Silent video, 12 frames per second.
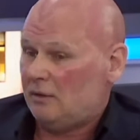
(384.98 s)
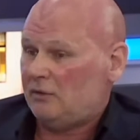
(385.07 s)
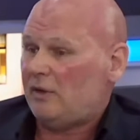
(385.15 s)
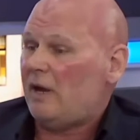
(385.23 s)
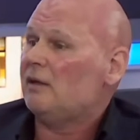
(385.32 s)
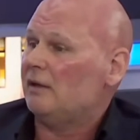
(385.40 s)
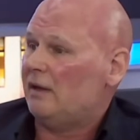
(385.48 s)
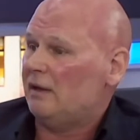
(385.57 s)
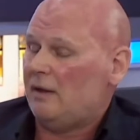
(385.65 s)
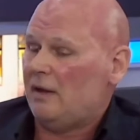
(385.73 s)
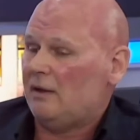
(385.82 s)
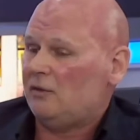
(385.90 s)
Well, exactly.
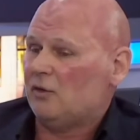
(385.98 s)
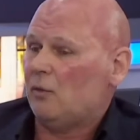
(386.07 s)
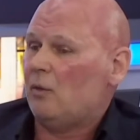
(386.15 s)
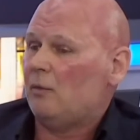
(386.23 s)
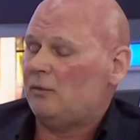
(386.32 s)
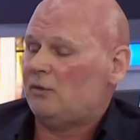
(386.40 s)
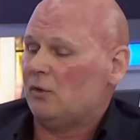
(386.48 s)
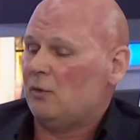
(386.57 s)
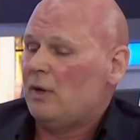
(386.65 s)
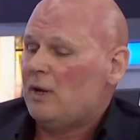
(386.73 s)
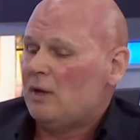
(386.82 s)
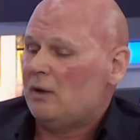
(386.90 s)
And so
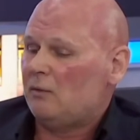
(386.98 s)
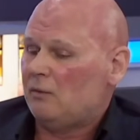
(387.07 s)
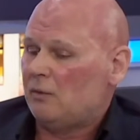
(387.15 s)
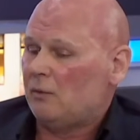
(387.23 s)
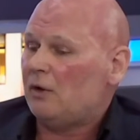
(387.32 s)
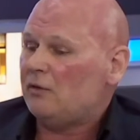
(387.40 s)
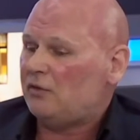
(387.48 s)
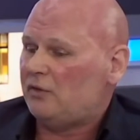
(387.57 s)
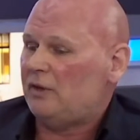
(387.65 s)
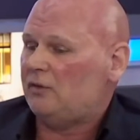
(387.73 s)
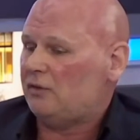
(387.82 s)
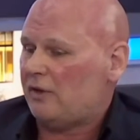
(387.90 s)
there are
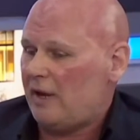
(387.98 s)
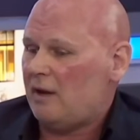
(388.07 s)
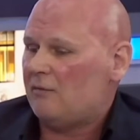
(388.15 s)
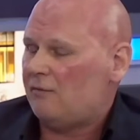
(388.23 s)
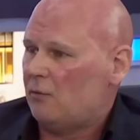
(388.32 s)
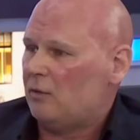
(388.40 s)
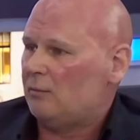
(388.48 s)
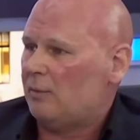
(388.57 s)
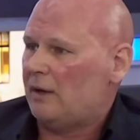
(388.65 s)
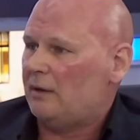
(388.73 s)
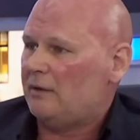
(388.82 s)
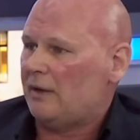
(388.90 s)
cities that have foreign
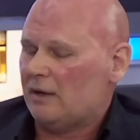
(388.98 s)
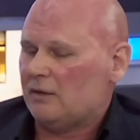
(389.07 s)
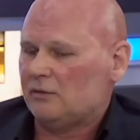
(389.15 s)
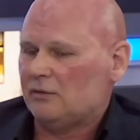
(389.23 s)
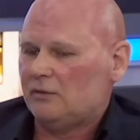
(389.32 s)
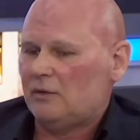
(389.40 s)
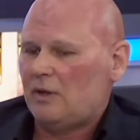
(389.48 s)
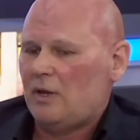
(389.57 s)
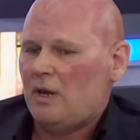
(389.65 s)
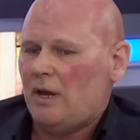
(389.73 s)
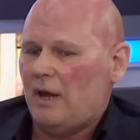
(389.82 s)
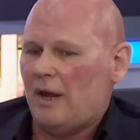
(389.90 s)
buyer taxes.
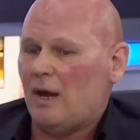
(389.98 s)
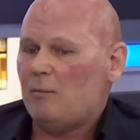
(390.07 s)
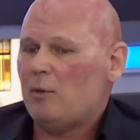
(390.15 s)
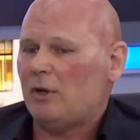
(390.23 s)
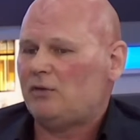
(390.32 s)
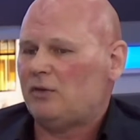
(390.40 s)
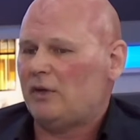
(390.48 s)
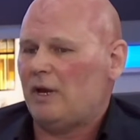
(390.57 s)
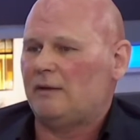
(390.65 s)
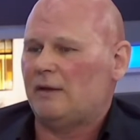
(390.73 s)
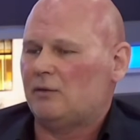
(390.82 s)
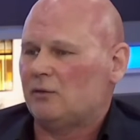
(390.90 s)
And I'm not
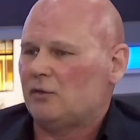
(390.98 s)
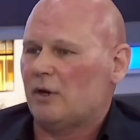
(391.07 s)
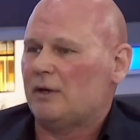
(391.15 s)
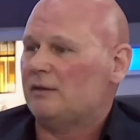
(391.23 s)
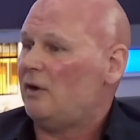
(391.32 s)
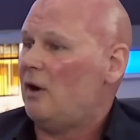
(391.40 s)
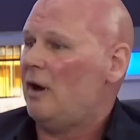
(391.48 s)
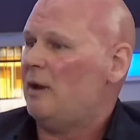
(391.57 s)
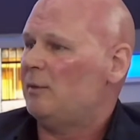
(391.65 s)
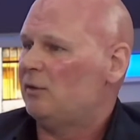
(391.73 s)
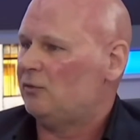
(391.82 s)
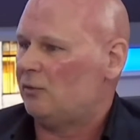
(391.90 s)
saying that there's not a
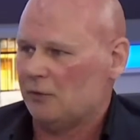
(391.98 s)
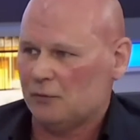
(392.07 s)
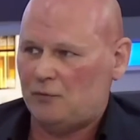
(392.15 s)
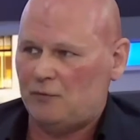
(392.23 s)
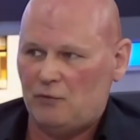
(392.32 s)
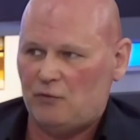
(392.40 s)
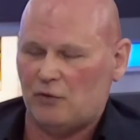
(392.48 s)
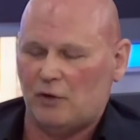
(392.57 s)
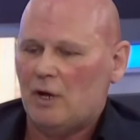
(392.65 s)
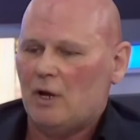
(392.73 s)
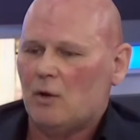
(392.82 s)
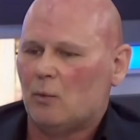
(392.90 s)
time in Toronto's
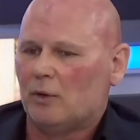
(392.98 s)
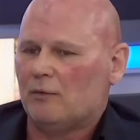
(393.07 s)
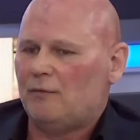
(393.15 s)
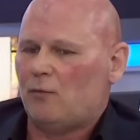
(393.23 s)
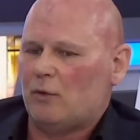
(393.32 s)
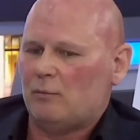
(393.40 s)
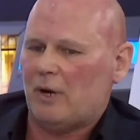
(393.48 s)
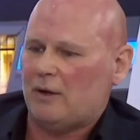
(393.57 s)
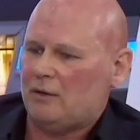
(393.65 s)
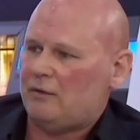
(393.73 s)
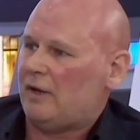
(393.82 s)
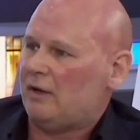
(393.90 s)
future where a foreign
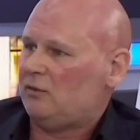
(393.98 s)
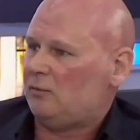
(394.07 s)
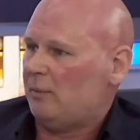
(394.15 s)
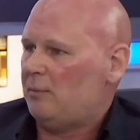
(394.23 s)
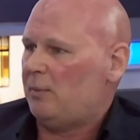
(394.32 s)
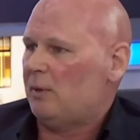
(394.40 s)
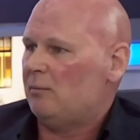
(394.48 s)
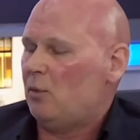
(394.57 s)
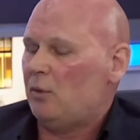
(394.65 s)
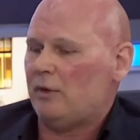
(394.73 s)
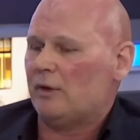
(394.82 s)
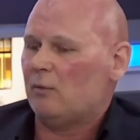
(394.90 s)
buyer tax might be
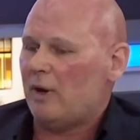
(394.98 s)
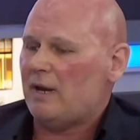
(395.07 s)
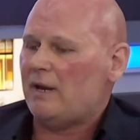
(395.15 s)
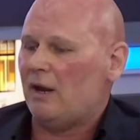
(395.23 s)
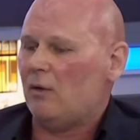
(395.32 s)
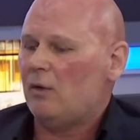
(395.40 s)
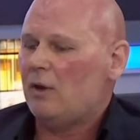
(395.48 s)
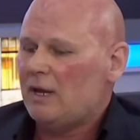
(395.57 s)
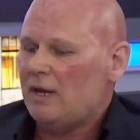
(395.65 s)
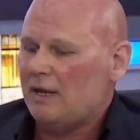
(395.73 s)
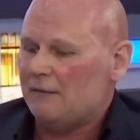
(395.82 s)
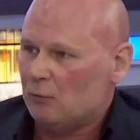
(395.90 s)
important. Right now,
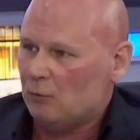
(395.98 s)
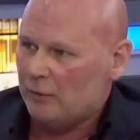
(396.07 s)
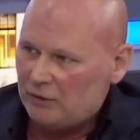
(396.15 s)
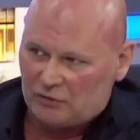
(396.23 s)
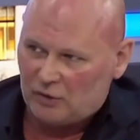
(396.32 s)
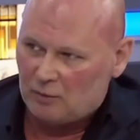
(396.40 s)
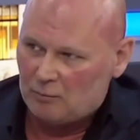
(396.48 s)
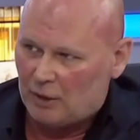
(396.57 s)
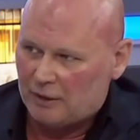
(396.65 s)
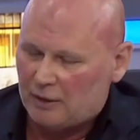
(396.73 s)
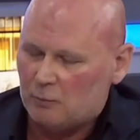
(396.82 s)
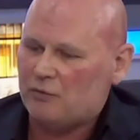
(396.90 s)
in the resale
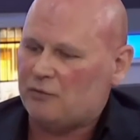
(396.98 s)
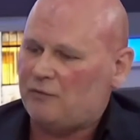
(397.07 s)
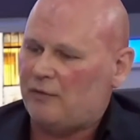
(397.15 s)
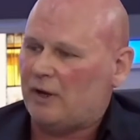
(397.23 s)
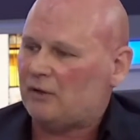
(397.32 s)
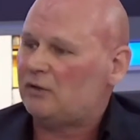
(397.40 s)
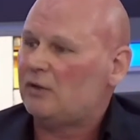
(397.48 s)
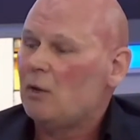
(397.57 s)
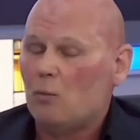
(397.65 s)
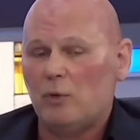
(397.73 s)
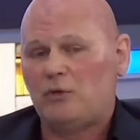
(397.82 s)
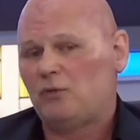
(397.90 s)
market, which
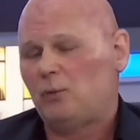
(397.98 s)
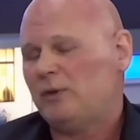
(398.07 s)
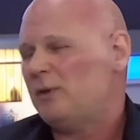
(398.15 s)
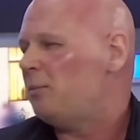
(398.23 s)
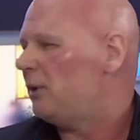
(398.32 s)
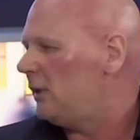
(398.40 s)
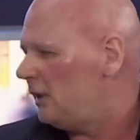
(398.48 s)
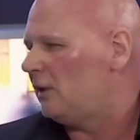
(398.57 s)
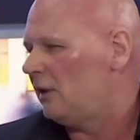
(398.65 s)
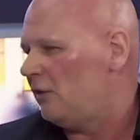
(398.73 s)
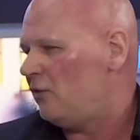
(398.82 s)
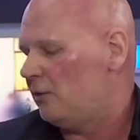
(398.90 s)
is what the
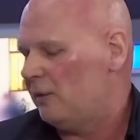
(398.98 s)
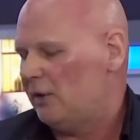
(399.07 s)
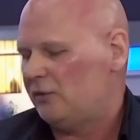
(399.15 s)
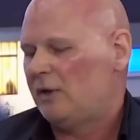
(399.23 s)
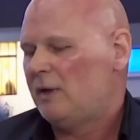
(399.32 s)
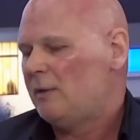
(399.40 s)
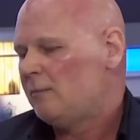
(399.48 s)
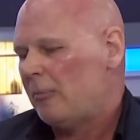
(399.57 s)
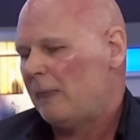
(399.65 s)
political issue is,